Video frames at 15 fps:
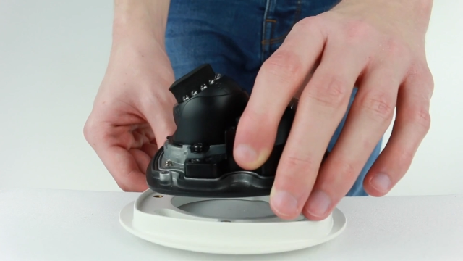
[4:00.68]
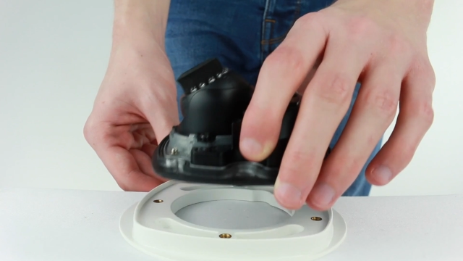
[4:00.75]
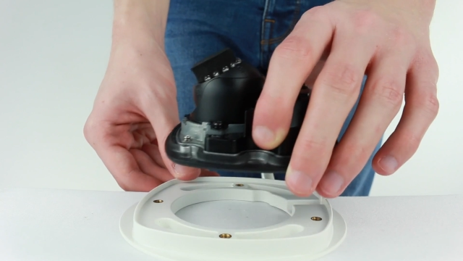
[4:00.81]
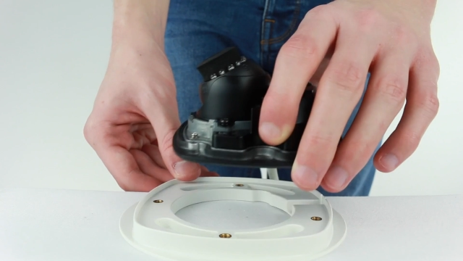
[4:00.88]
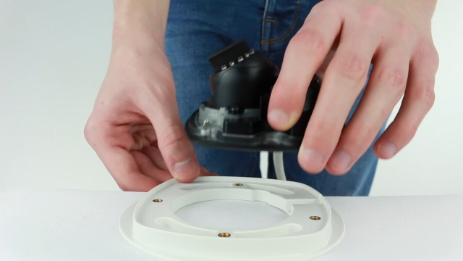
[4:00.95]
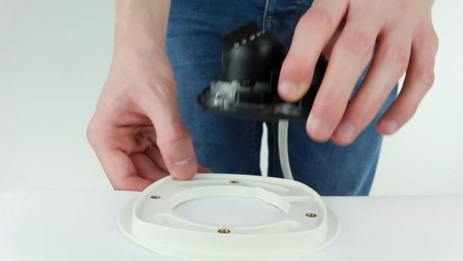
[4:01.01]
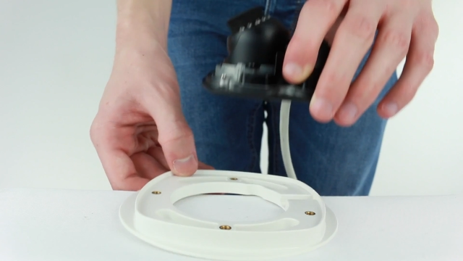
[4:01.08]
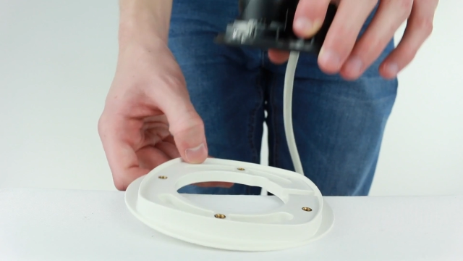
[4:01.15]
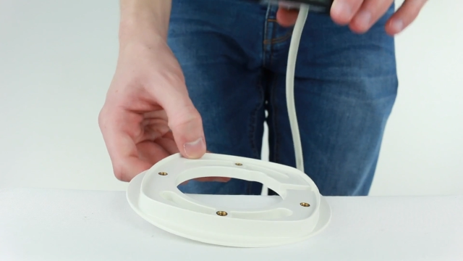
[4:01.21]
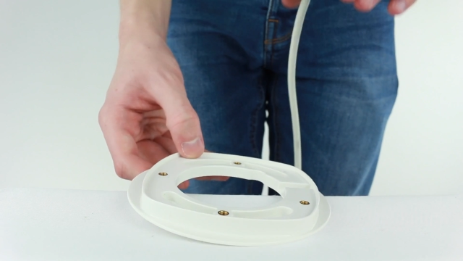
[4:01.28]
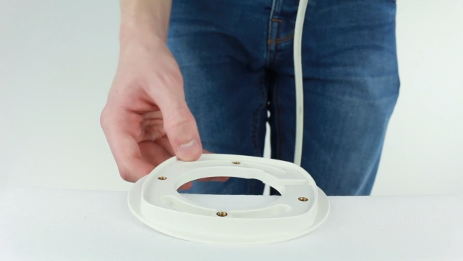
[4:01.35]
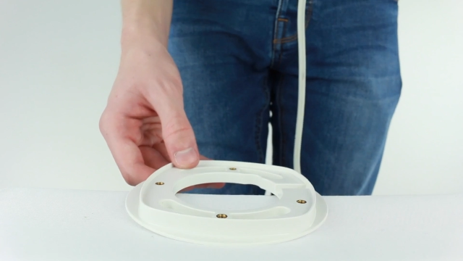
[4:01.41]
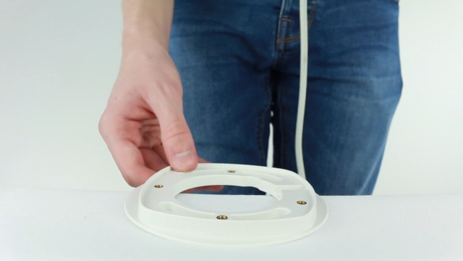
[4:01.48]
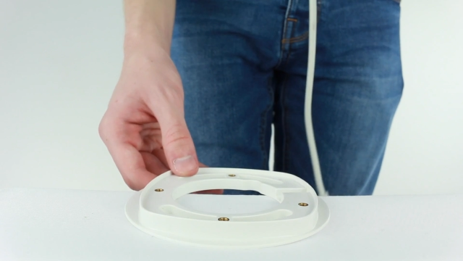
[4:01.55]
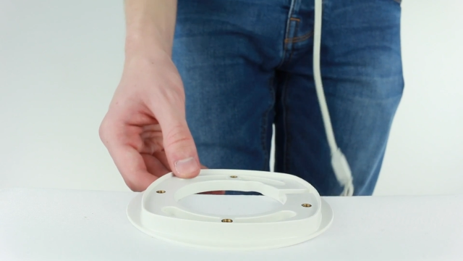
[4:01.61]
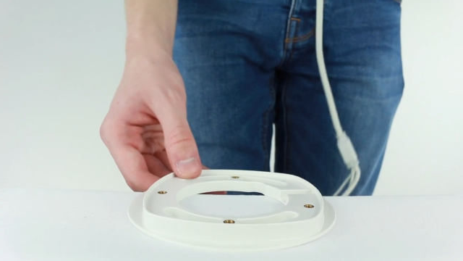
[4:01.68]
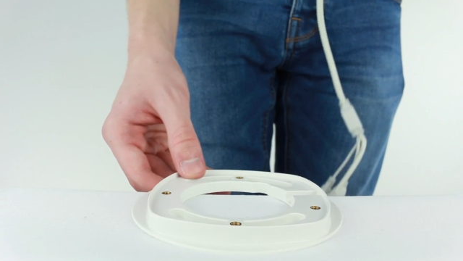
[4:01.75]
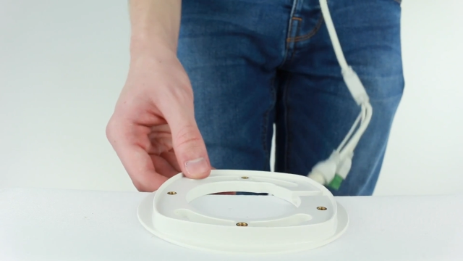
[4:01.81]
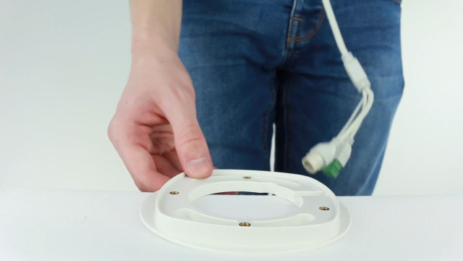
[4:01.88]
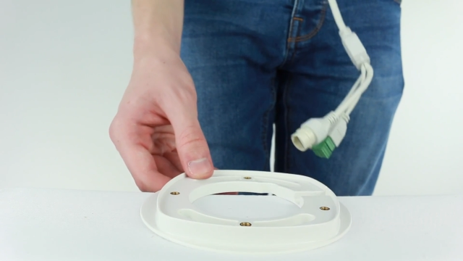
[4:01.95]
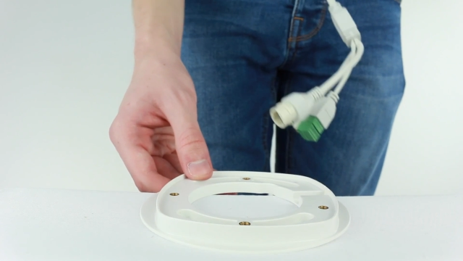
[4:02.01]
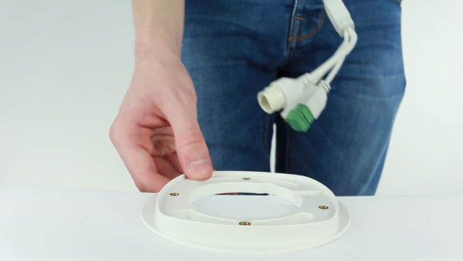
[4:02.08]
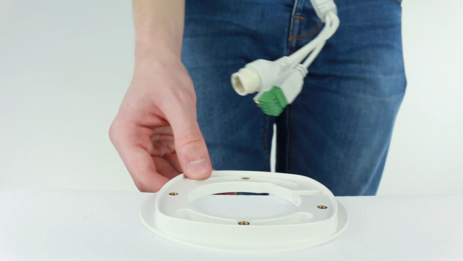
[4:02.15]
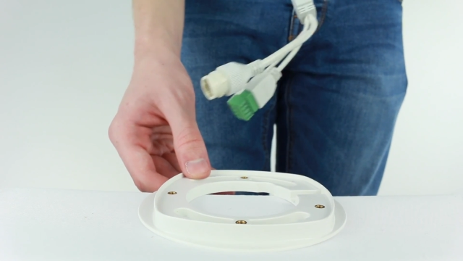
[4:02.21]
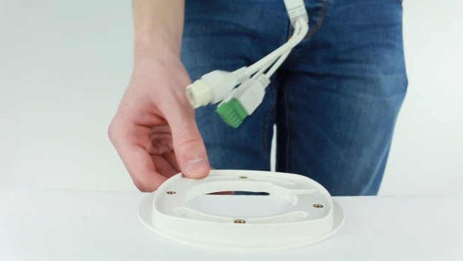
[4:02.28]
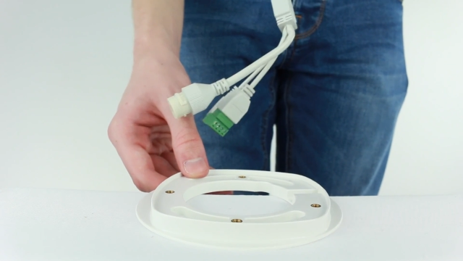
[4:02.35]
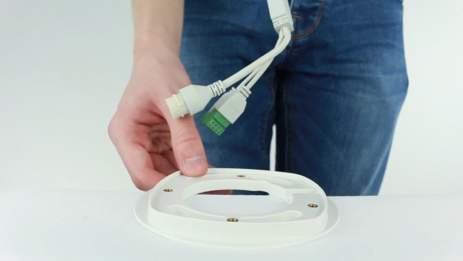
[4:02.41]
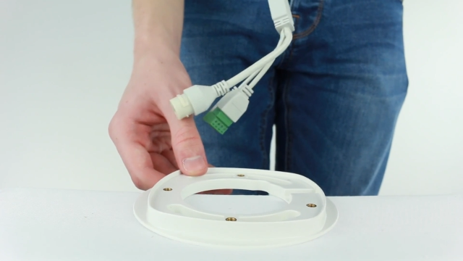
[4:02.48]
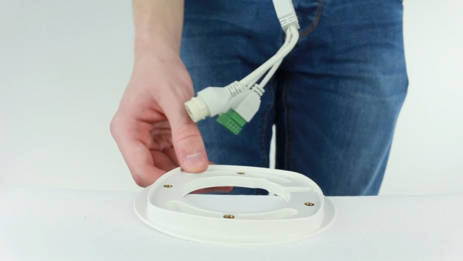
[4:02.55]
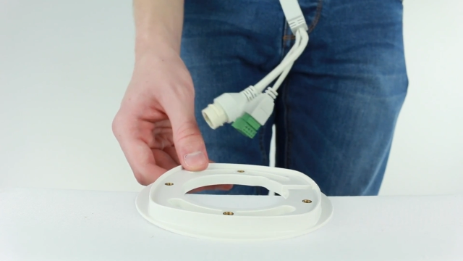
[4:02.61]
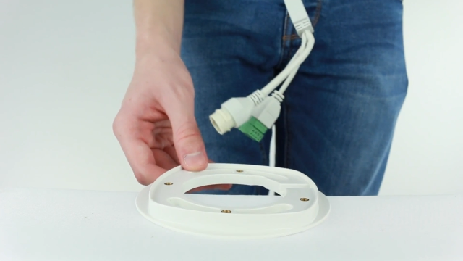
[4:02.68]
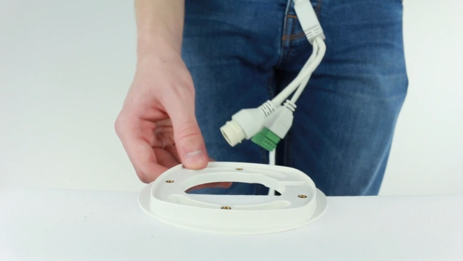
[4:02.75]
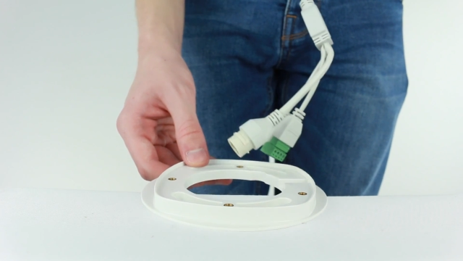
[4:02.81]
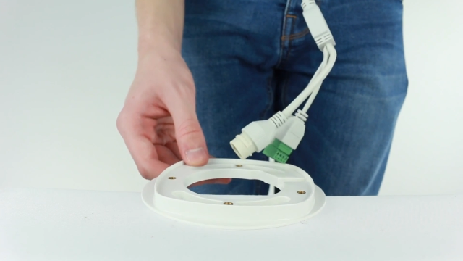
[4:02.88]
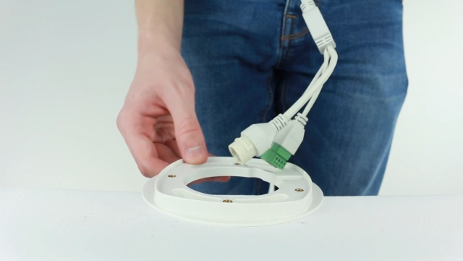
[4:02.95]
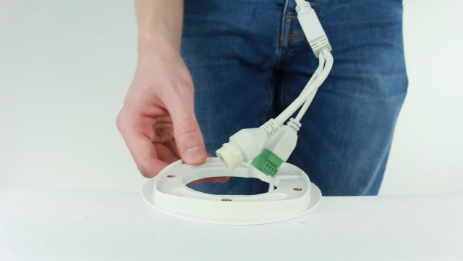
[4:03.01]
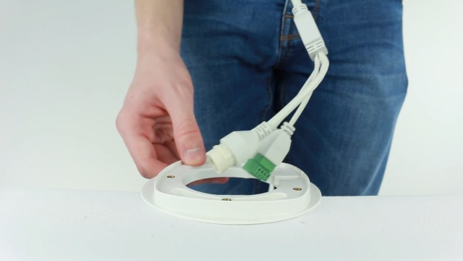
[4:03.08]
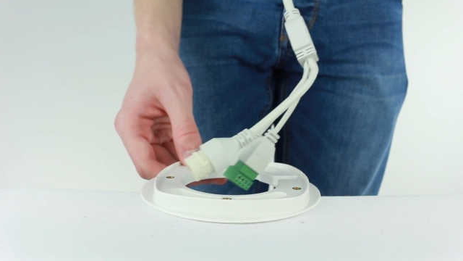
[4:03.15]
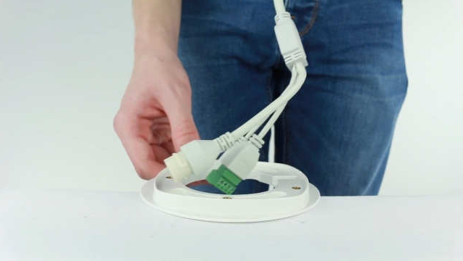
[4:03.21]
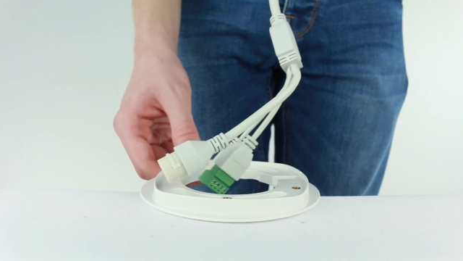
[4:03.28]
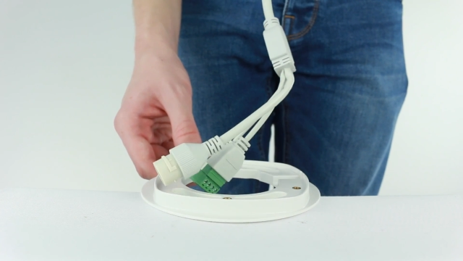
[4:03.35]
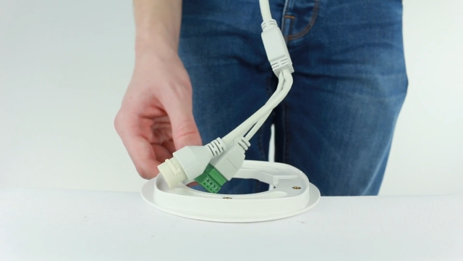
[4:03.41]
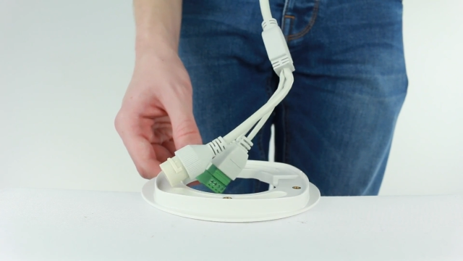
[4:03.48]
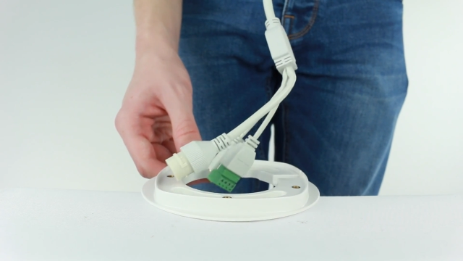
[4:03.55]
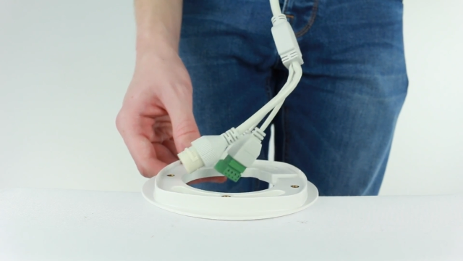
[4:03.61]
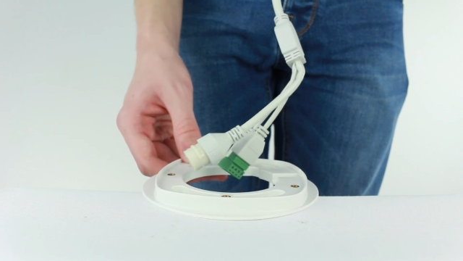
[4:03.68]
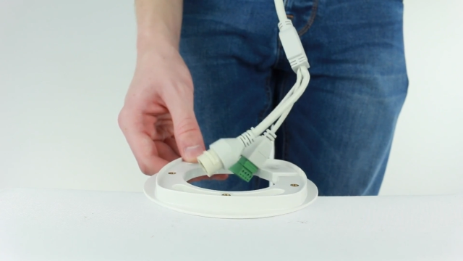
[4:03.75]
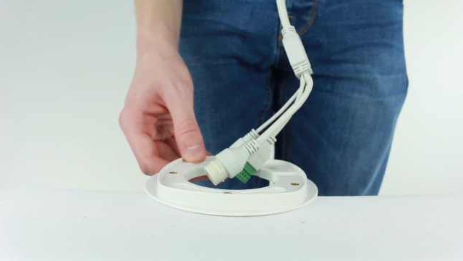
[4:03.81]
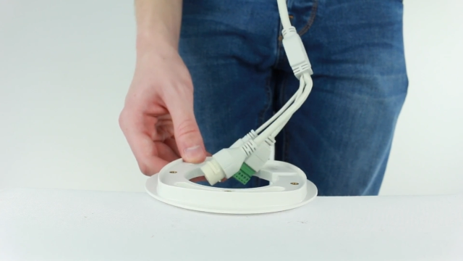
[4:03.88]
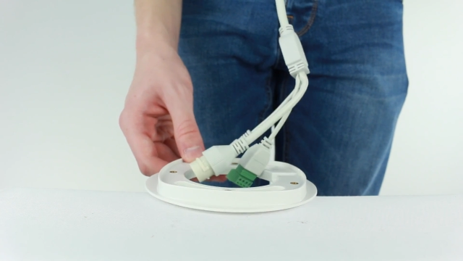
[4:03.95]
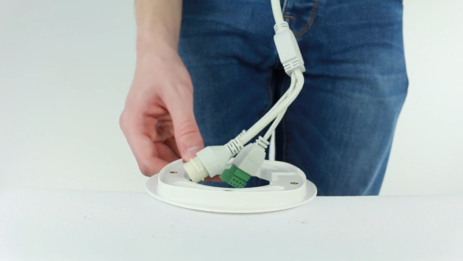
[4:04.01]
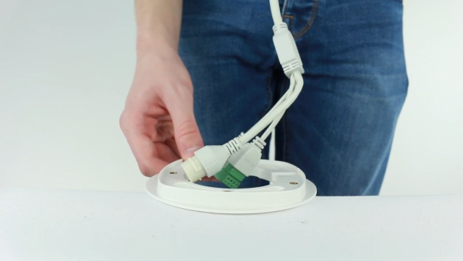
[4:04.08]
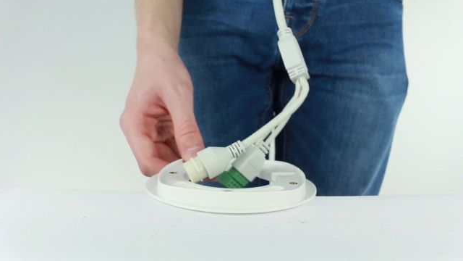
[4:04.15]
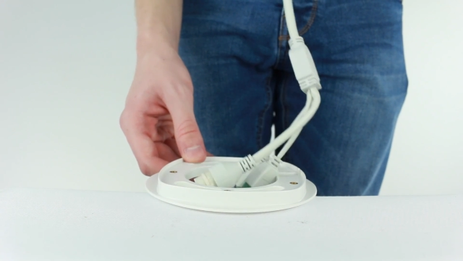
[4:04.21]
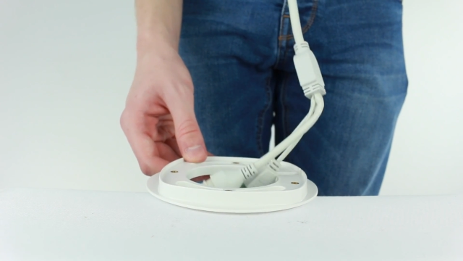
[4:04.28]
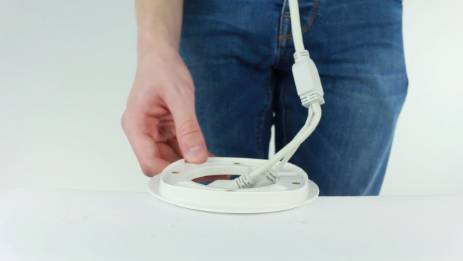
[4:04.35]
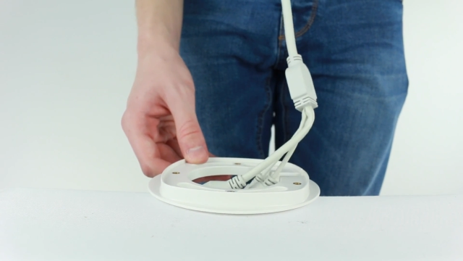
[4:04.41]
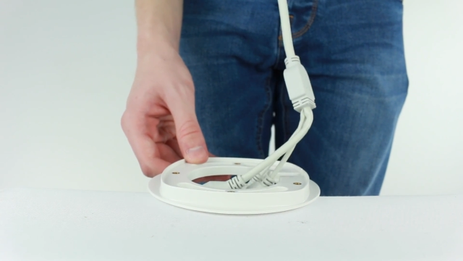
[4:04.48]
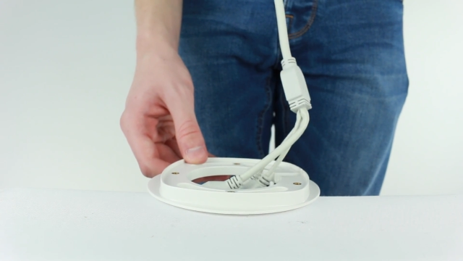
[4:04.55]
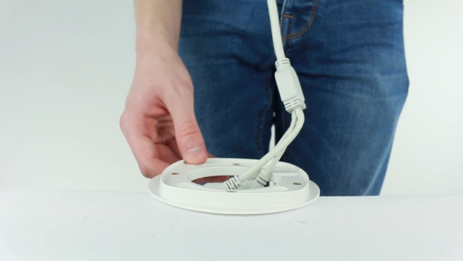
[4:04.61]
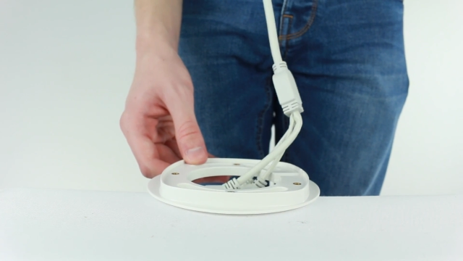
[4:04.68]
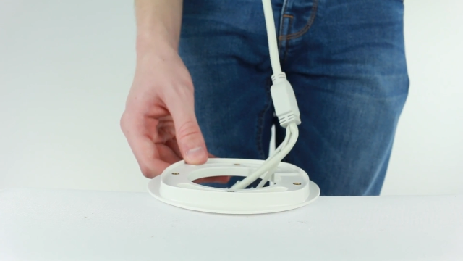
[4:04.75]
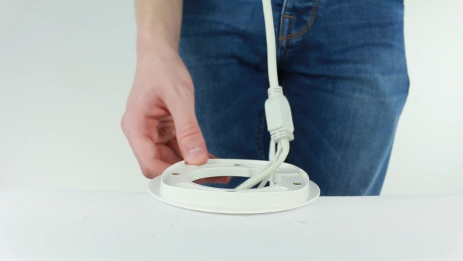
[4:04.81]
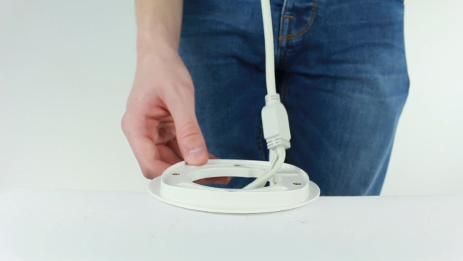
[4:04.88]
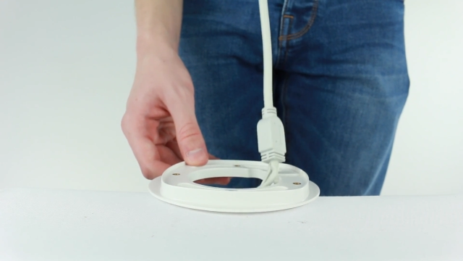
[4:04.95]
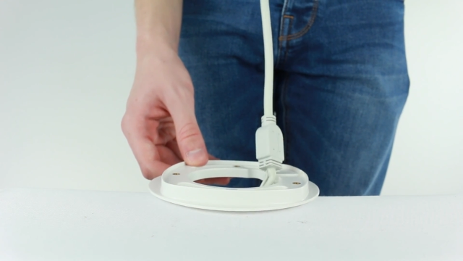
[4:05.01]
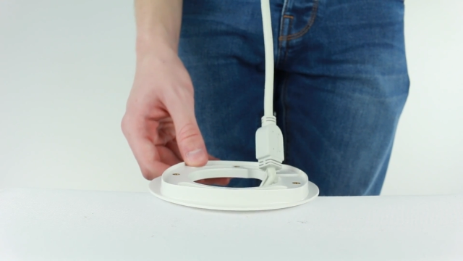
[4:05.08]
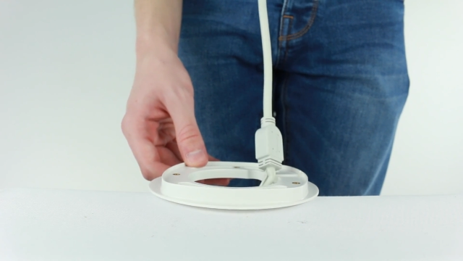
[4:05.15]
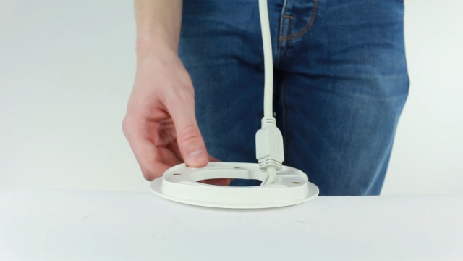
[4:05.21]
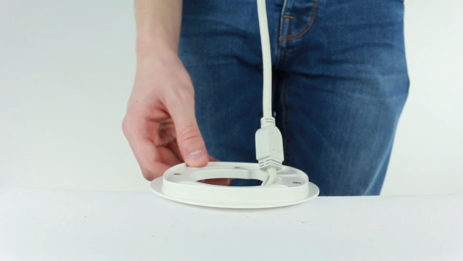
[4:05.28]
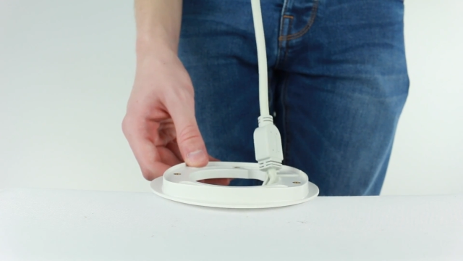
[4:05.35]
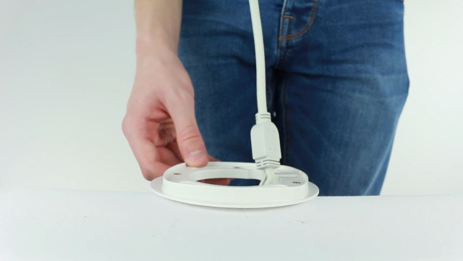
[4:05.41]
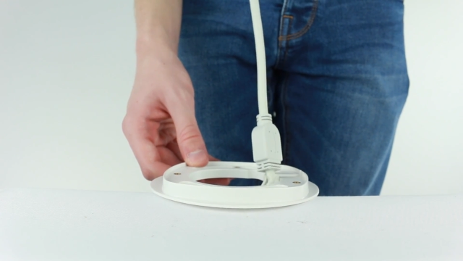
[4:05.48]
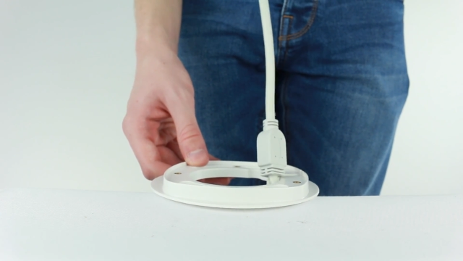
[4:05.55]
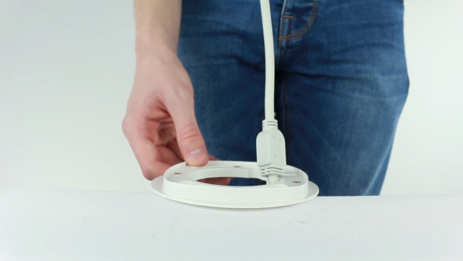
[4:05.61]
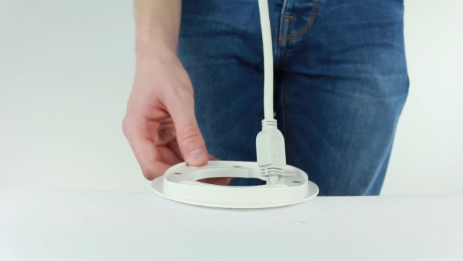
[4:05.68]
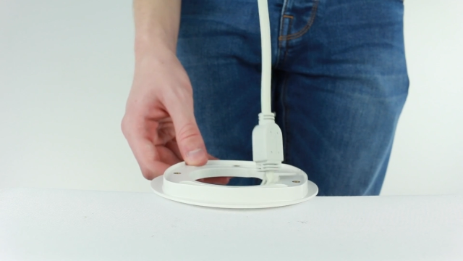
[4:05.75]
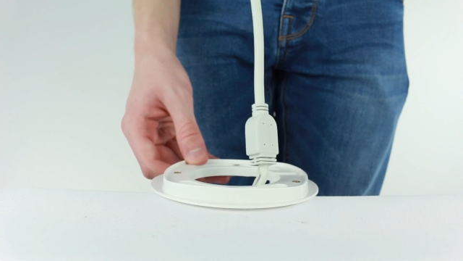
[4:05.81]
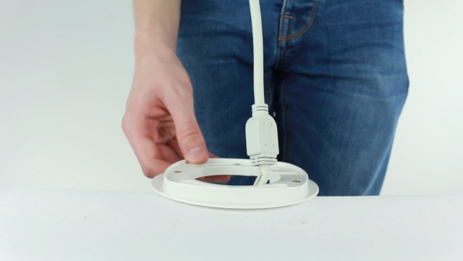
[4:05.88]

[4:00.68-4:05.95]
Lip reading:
(no speaker visible)